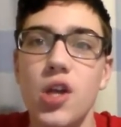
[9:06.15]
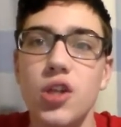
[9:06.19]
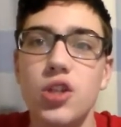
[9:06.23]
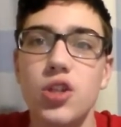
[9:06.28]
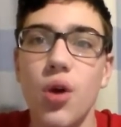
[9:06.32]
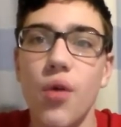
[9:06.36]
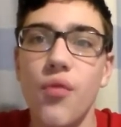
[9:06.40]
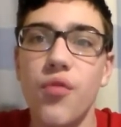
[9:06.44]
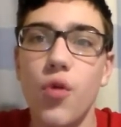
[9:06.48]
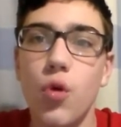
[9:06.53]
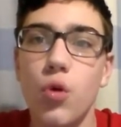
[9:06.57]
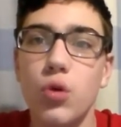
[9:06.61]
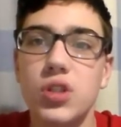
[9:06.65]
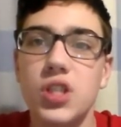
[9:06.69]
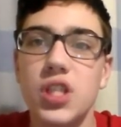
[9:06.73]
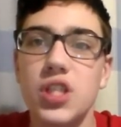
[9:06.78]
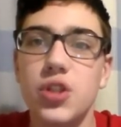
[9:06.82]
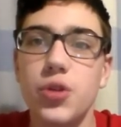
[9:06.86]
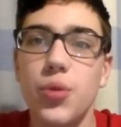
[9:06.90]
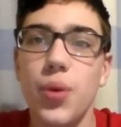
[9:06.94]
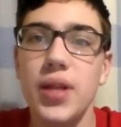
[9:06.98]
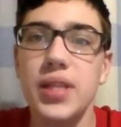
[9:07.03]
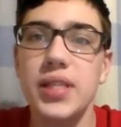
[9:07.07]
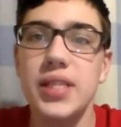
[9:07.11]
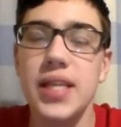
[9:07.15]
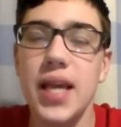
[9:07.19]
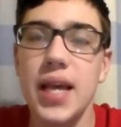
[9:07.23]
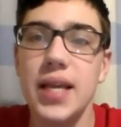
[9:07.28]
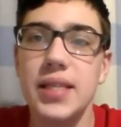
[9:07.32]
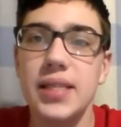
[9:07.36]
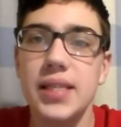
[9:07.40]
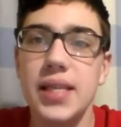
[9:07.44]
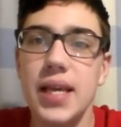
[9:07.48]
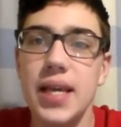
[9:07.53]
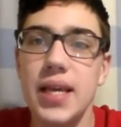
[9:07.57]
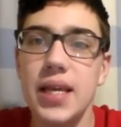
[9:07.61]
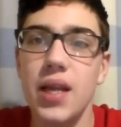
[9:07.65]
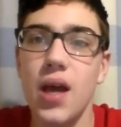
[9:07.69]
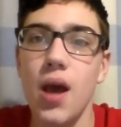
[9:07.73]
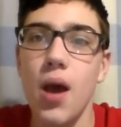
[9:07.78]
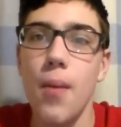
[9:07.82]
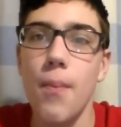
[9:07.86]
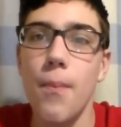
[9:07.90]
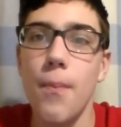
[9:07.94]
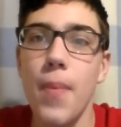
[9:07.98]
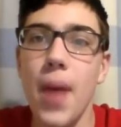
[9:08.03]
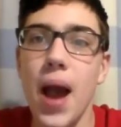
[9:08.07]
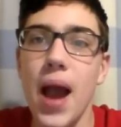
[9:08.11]
So of course in 2018,
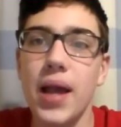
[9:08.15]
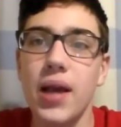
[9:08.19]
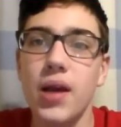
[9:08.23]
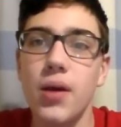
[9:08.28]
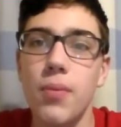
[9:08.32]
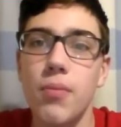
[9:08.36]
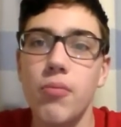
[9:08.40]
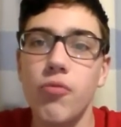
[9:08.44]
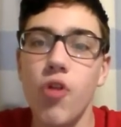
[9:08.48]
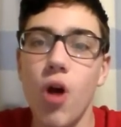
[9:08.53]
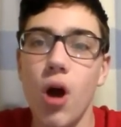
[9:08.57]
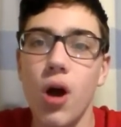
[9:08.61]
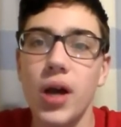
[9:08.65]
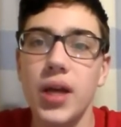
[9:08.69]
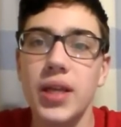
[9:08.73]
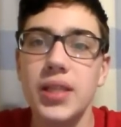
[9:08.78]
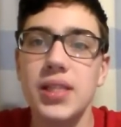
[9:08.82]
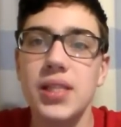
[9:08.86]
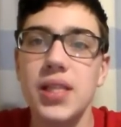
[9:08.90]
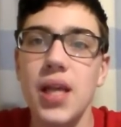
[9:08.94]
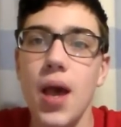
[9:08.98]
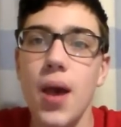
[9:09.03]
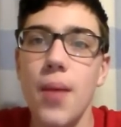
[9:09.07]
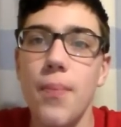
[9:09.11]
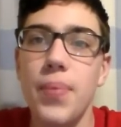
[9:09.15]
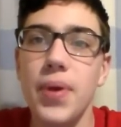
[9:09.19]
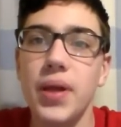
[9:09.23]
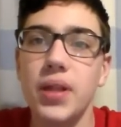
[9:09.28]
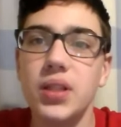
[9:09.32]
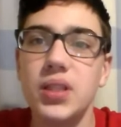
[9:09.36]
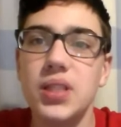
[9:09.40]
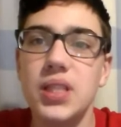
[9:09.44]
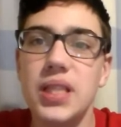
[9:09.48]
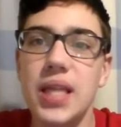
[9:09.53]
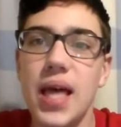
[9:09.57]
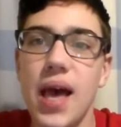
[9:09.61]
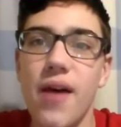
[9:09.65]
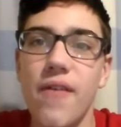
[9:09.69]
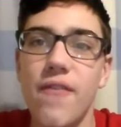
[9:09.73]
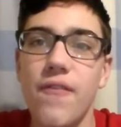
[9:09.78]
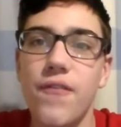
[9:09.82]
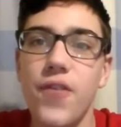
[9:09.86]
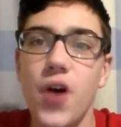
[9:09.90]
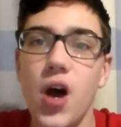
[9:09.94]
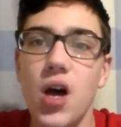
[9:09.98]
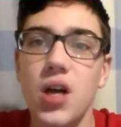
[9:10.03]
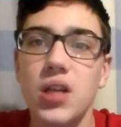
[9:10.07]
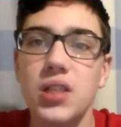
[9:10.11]
Mack Rides built their
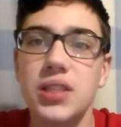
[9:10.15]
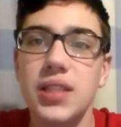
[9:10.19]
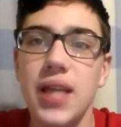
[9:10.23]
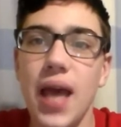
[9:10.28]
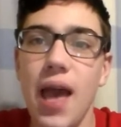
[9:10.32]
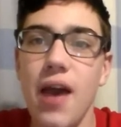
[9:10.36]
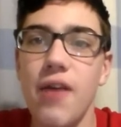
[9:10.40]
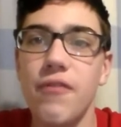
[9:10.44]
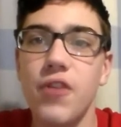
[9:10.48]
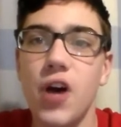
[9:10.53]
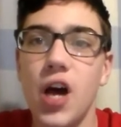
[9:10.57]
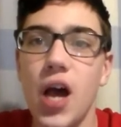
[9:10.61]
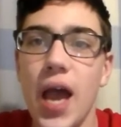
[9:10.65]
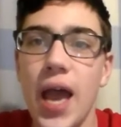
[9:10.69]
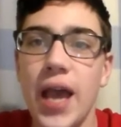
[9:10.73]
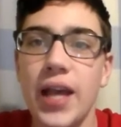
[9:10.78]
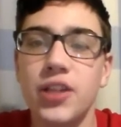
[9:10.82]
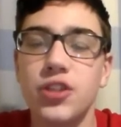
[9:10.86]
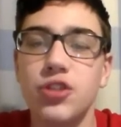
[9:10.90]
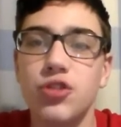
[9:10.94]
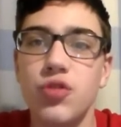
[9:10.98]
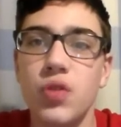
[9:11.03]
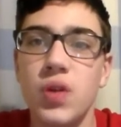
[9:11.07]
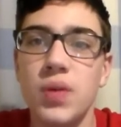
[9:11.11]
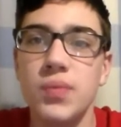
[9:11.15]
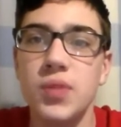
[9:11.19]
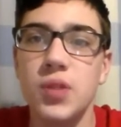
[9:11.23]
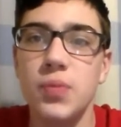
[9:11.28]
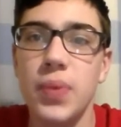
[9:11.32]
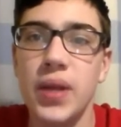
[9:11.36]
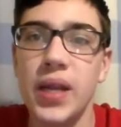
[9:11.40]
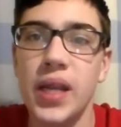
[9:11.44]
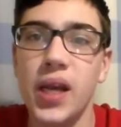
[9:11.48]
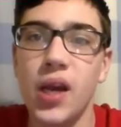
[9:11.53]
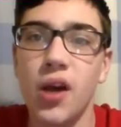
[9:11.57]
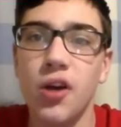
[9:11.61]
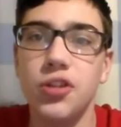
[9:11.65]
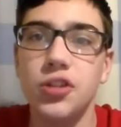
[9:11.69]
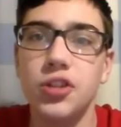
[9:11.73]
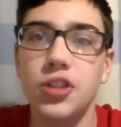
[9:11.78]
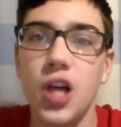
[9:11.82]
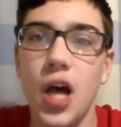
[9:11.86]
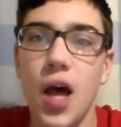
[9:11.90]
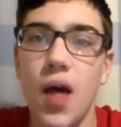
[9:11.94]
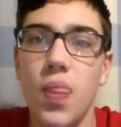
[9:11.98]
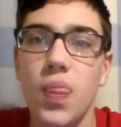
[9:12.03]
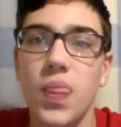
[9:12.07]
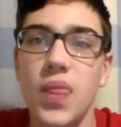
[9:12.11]
first ever extreme spinning
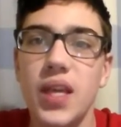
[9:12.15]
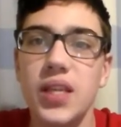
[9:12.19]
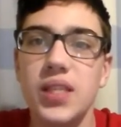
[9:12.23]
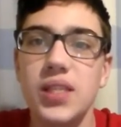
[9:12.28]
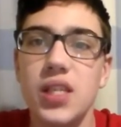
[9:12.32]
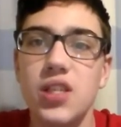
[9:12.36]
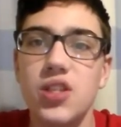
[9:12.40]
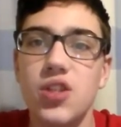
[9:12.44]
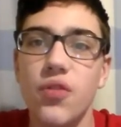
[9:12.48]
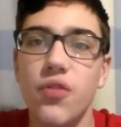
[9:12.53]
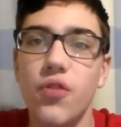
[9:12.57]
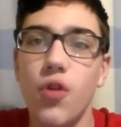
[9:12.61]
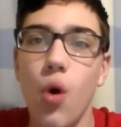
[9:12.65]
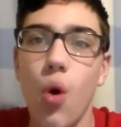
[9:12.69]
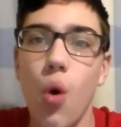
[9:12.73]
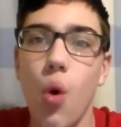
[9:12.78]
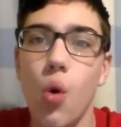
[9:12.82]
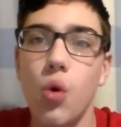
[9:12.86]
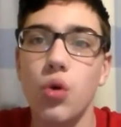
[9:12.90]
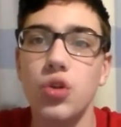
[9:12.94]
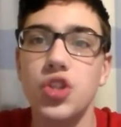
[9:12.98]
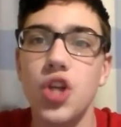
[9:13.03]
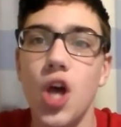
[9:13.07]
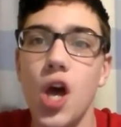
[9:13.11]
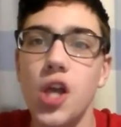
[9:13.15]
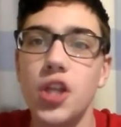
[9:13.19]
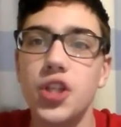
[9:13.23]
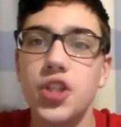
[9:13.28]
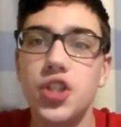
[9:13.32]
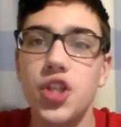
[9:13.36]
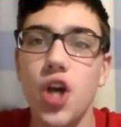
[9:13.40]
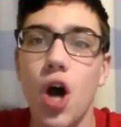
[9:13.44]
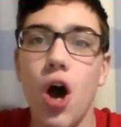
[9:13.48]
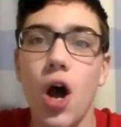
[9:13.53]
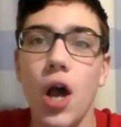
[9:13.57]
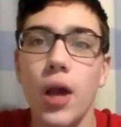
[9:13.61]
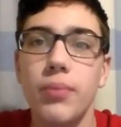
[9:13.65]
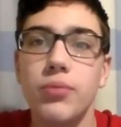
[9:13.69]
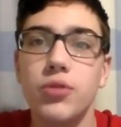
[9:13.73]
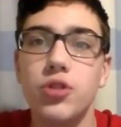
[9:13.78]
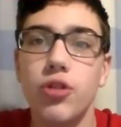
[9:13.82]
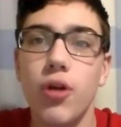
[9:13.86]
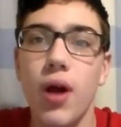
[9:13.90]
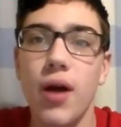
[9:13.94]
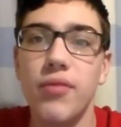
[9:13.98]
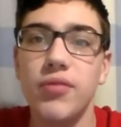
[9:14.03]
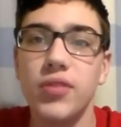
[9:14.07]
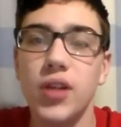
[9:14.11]
coaster and this is of course Time
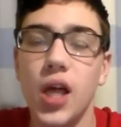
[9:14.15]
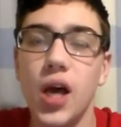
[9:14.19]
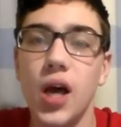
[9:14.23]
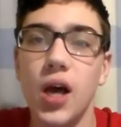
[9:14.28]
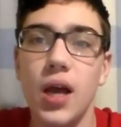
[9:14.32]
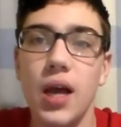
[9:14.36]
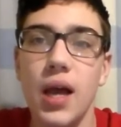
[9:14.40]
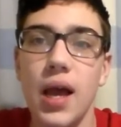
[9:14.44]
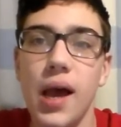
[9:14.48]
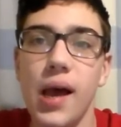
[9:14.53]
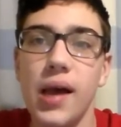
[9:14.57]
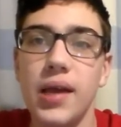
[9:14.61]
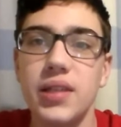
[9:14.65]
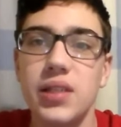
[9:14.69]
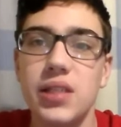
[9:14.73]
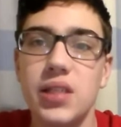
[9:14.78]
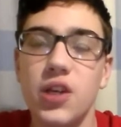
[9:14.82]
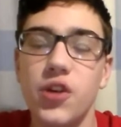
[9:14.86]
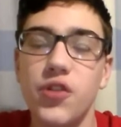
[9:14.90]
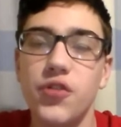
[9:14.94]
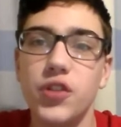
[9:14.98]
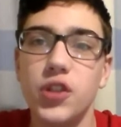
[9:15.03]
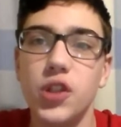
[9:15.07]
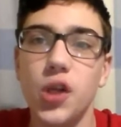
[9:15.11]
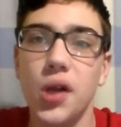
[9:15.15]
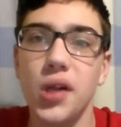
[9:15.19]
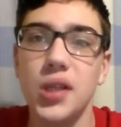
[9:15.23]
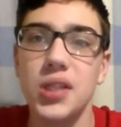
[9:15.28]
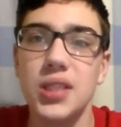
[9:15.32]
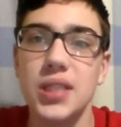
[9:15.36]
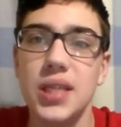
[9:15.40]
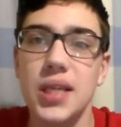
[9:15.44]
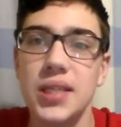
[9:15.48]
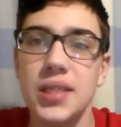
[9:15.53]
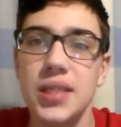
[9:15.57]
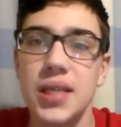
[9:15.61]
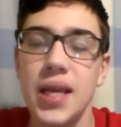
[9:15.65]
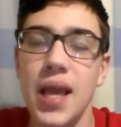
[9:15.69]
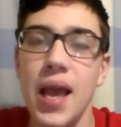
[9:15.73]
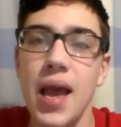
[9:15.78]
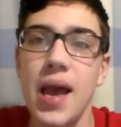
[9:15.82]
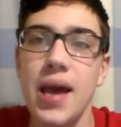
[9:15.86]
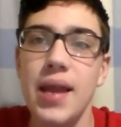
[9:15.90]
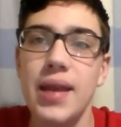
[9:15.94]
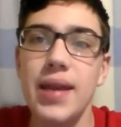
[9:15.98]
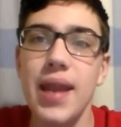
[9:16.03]
Traveller at Silver Dollar City.